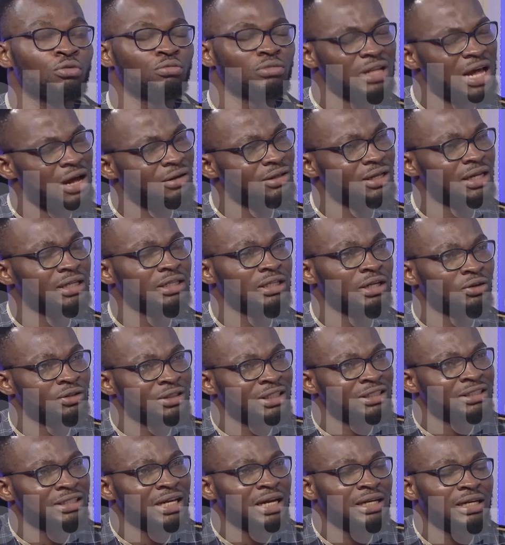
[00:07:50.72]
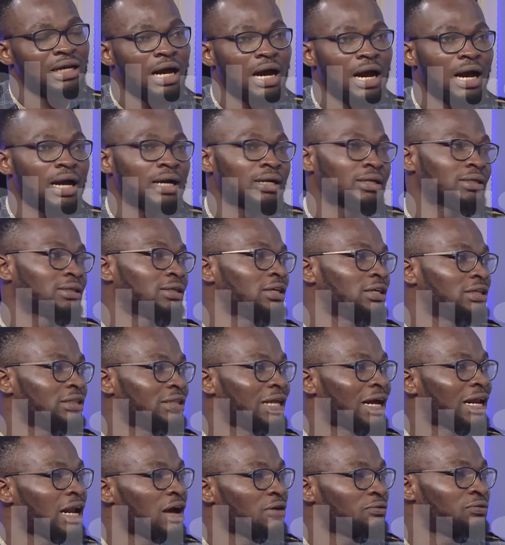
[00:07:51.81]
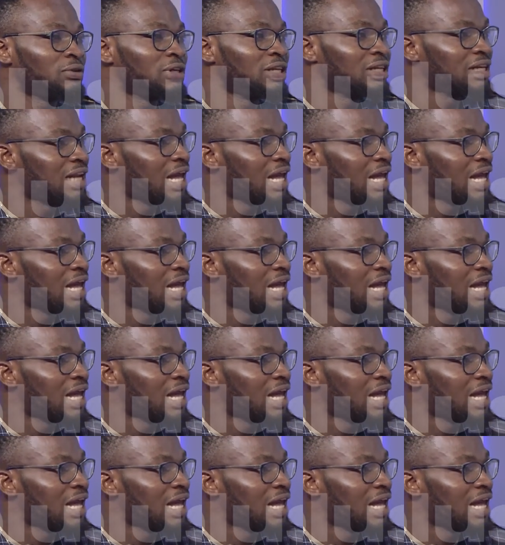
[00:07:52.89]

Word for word: now that they understand that, ah, they are not feeling